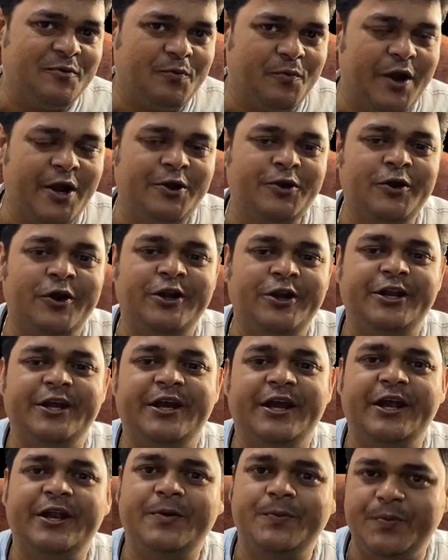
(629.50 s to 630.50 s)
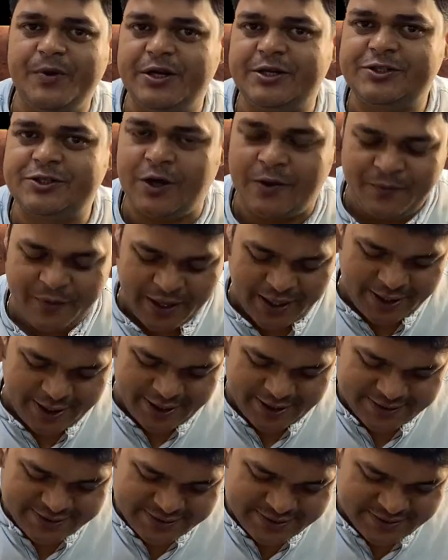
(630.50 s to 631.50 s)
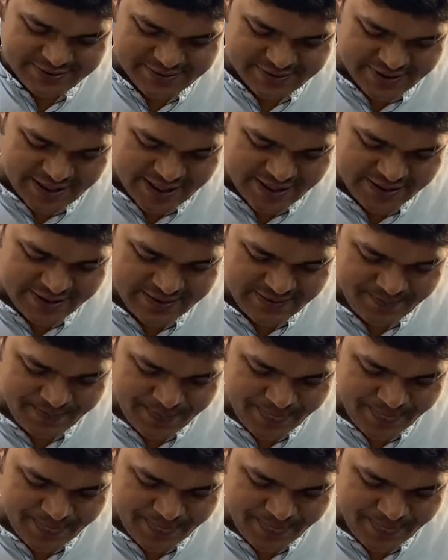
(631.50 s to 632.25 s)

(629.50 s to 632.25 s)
128 bits of address, right?